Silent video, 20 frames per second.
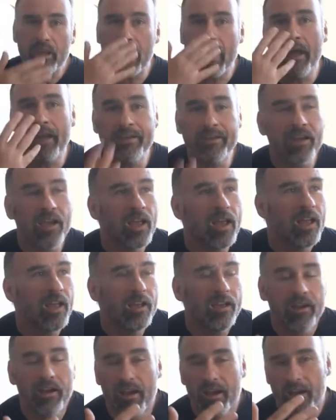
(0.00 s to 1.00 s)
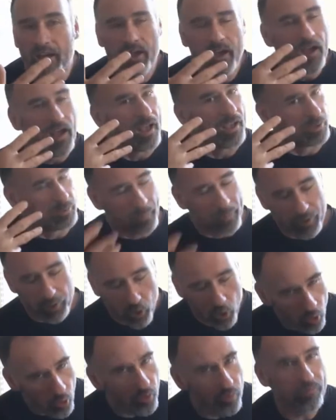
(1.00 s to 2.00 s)
And I spent
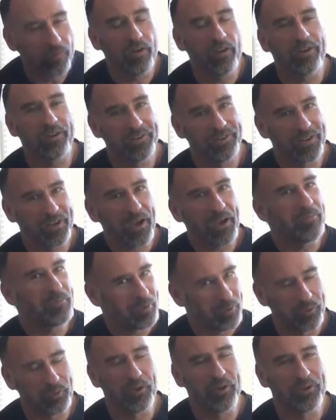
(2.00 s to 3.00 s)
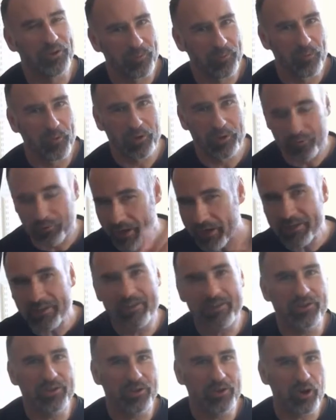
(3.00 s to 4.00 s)
an awful lot of time in the quantum world right at
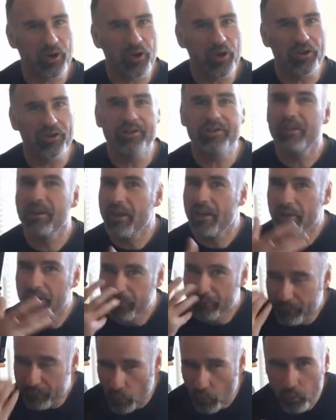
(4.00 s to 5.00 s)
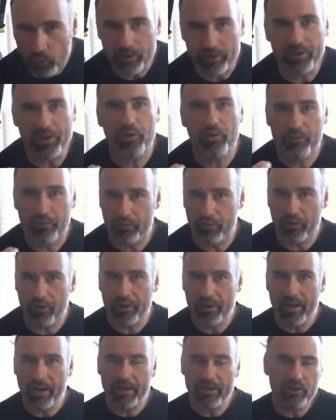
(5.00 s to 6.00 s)
the start focusing on
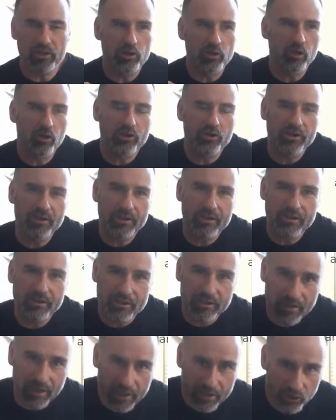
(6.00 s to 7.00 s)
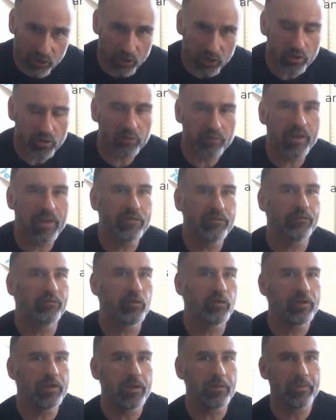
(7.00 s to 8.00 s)
Fourier analysis, because it's essentially of that
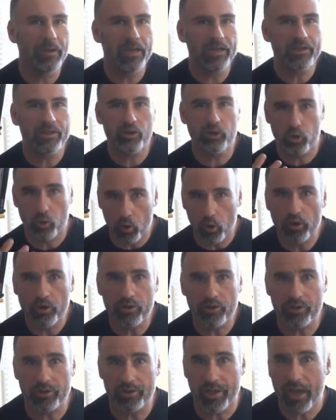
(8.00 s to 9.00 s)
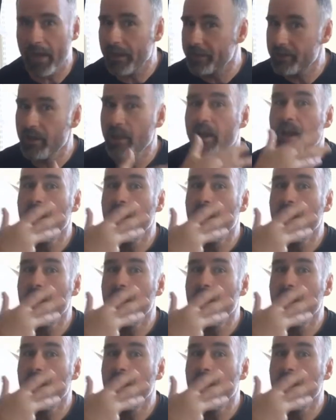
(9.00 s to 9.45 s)
Fourier basis to understand